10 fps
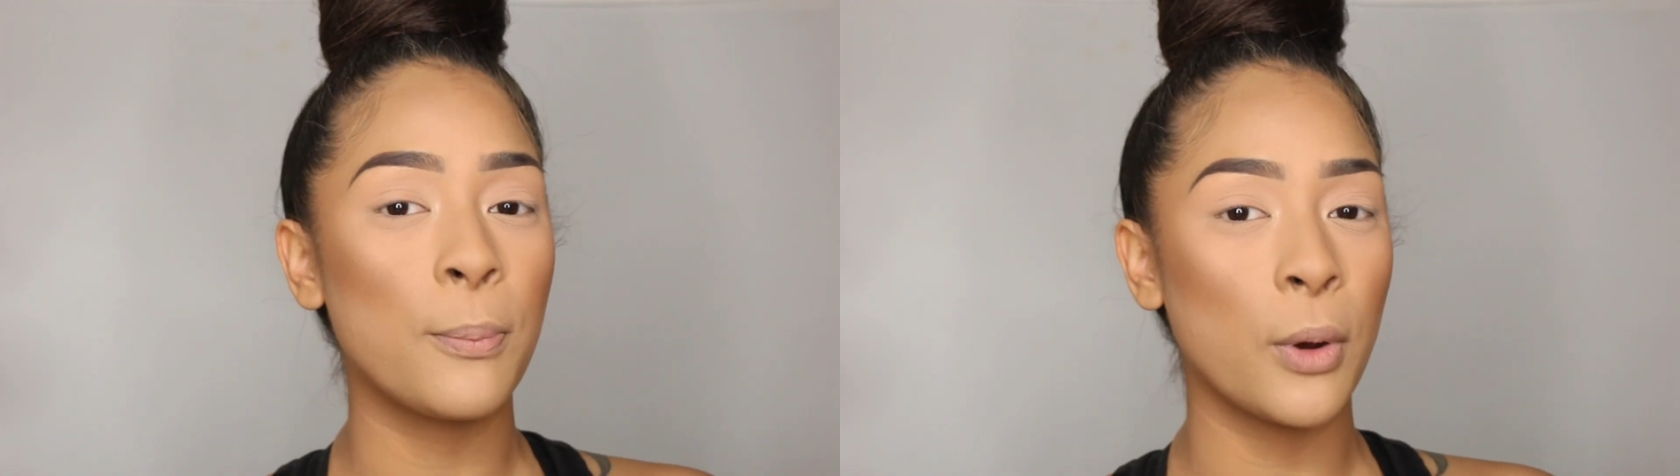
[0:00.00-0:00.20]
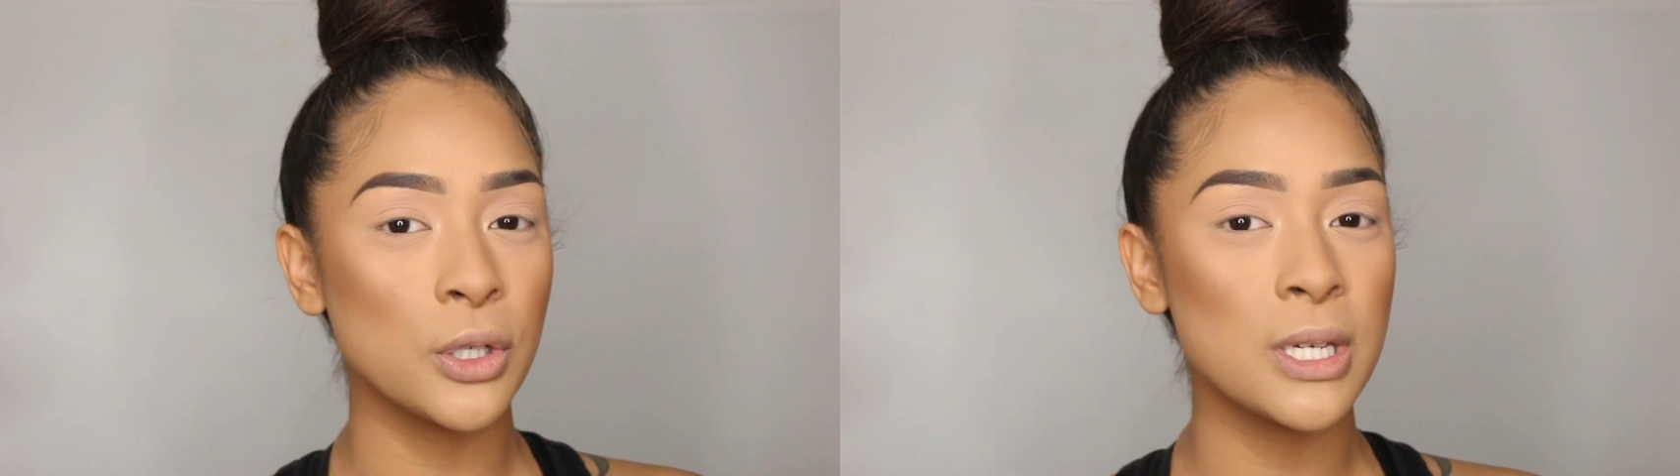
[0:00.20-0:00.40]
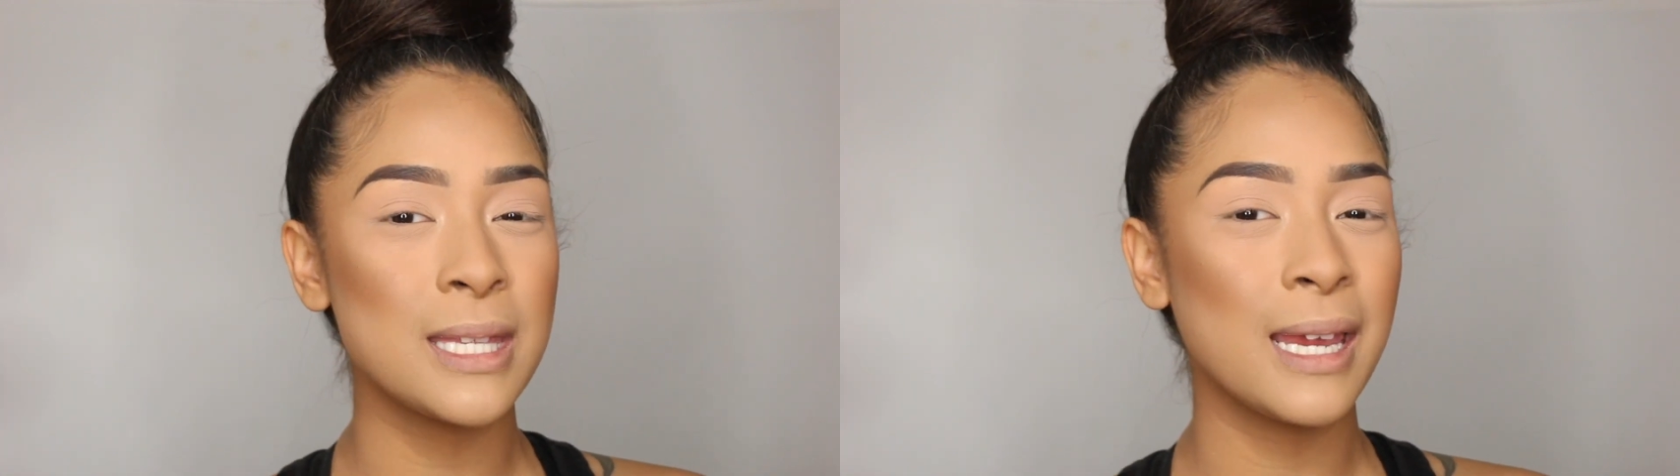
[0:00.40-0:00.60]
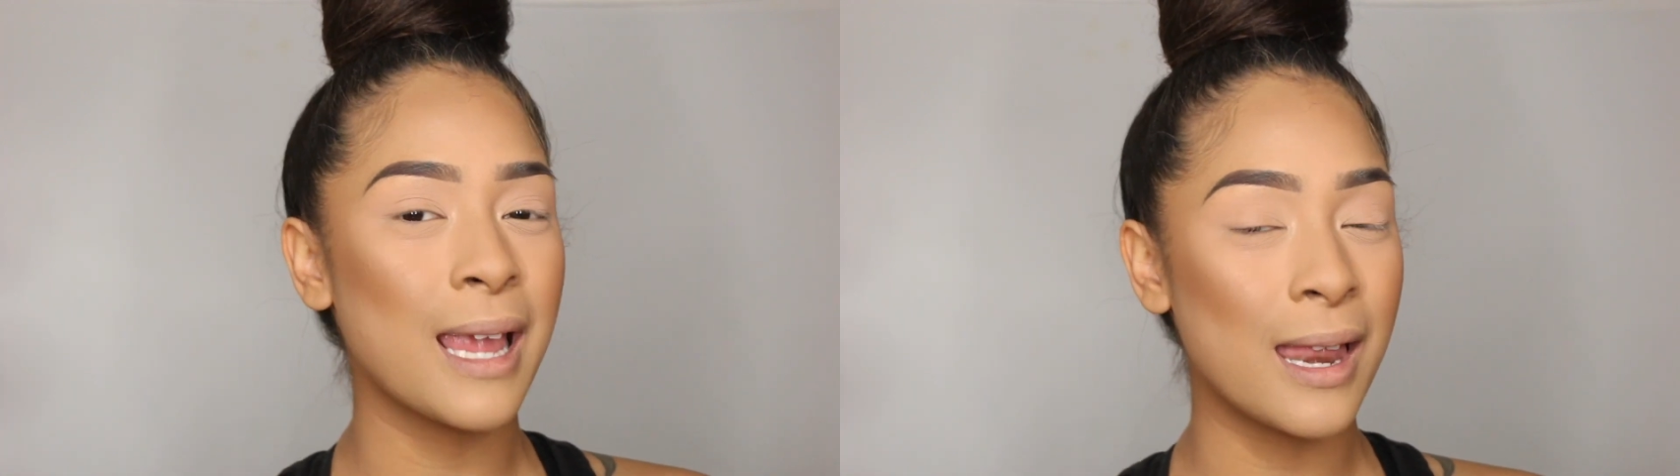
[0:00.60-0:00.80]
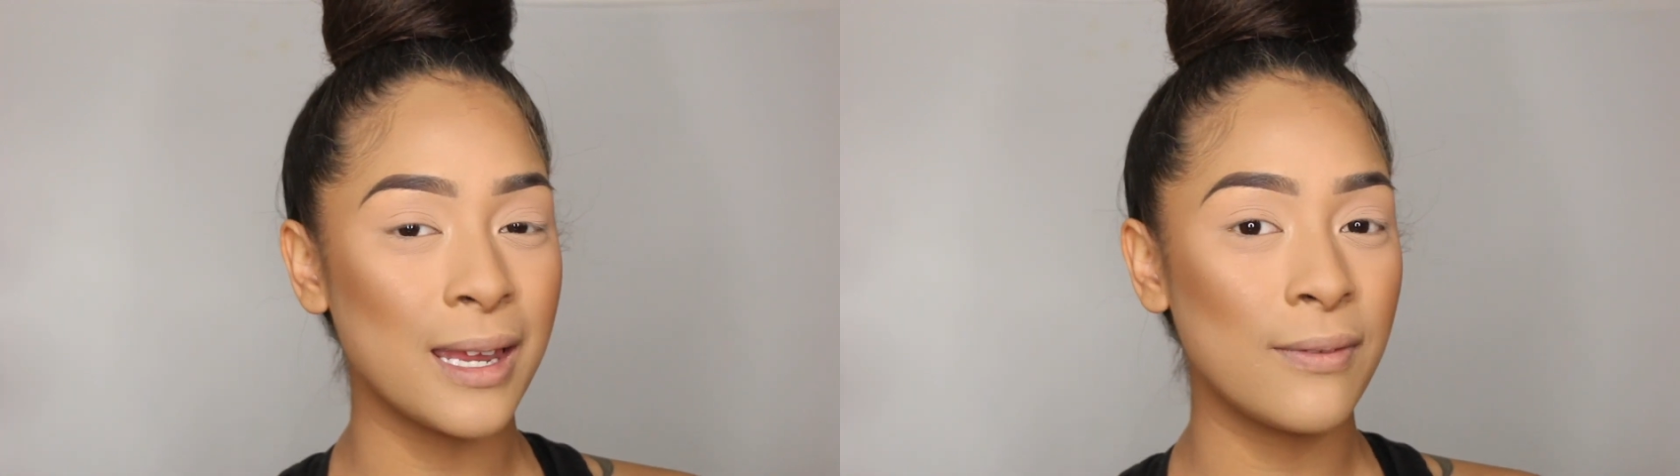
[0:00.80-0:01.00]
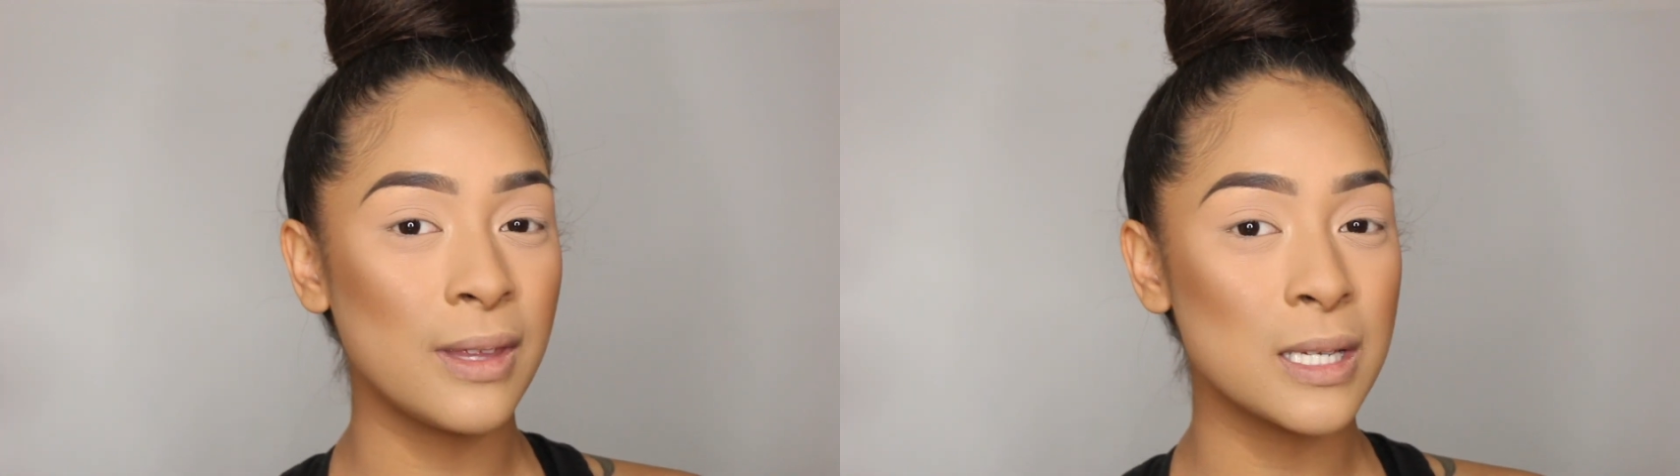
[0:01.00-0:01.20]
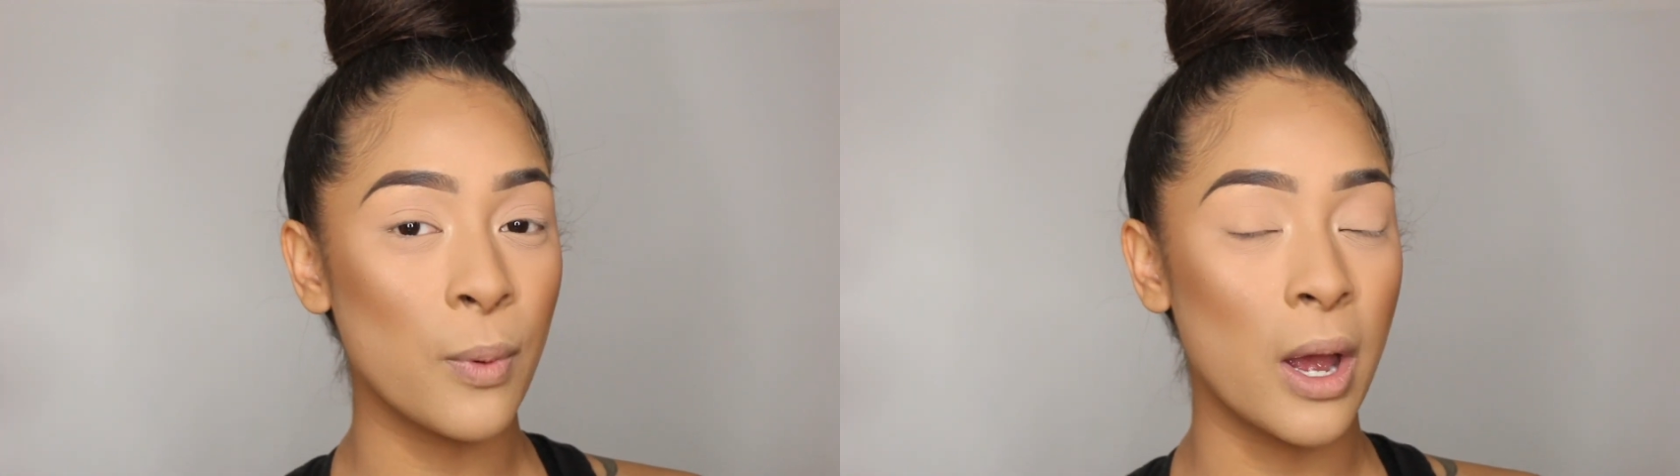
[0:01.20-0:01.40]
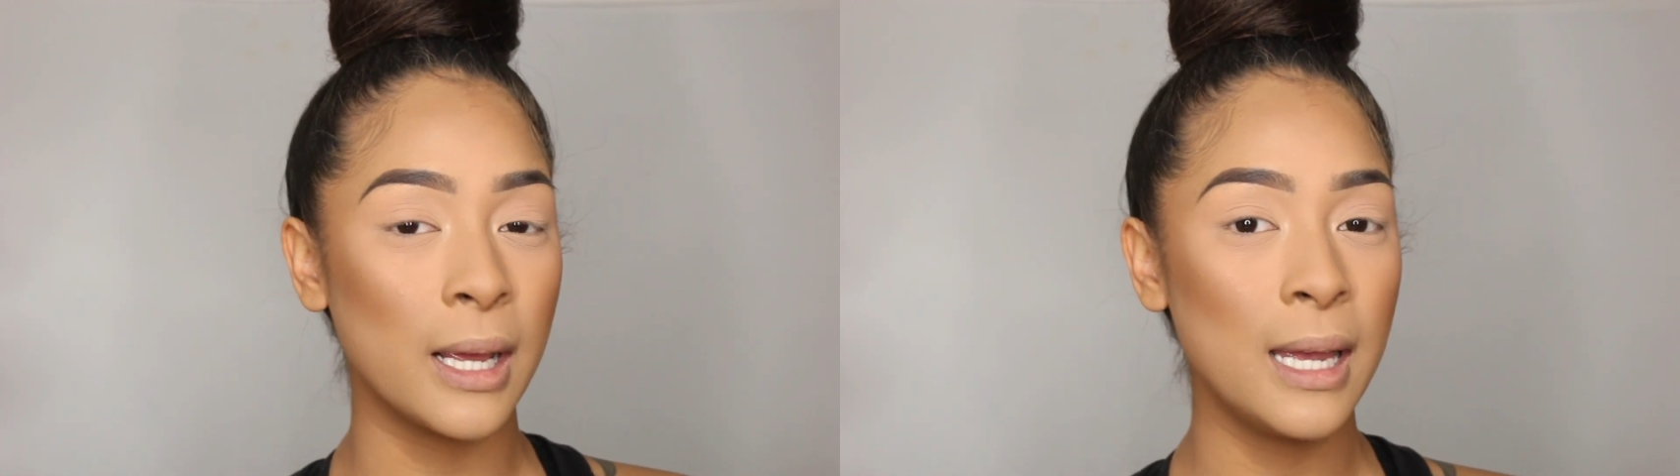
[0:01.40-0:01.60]
purchasing any of these
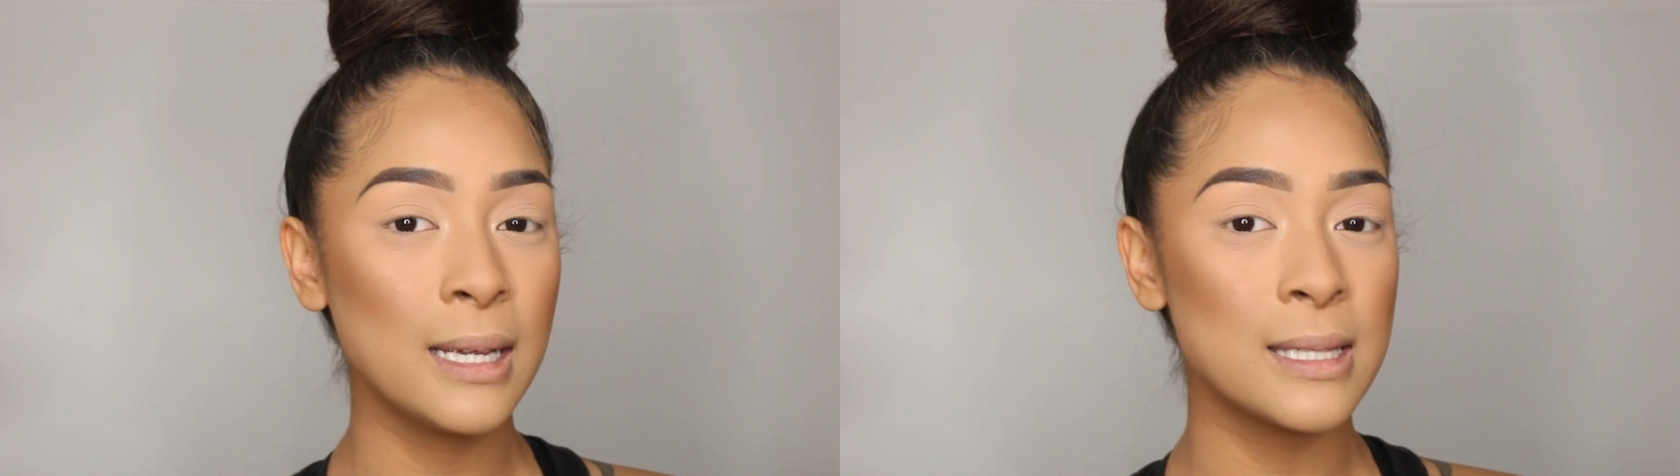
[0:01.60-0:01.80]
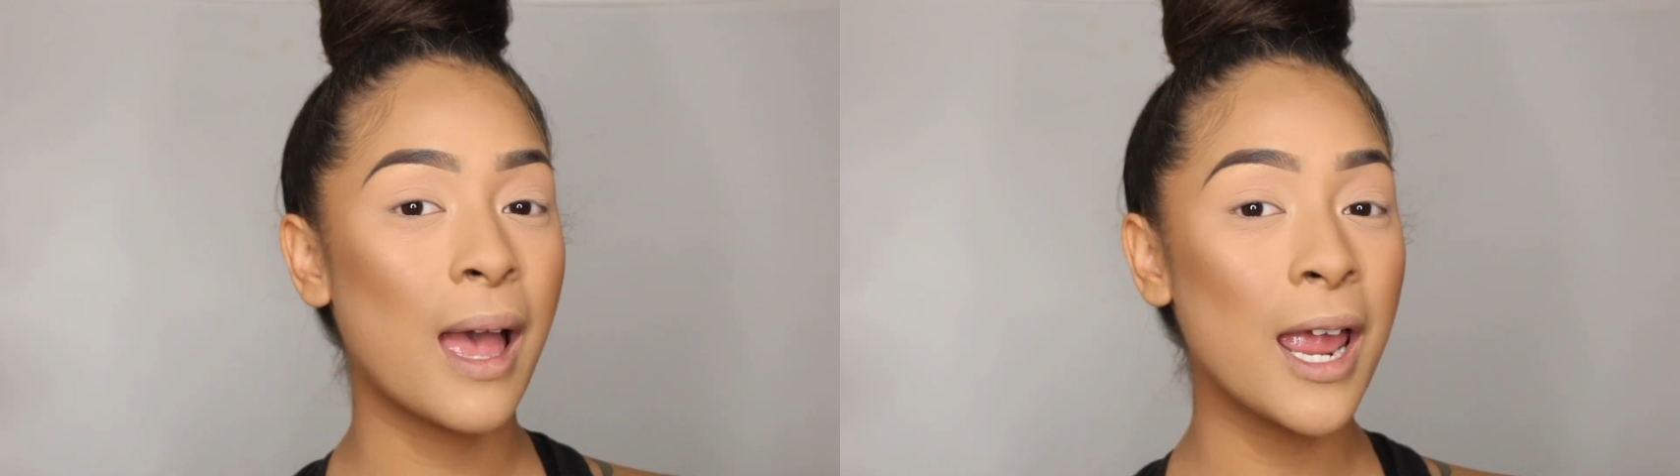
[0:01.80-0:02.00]
products.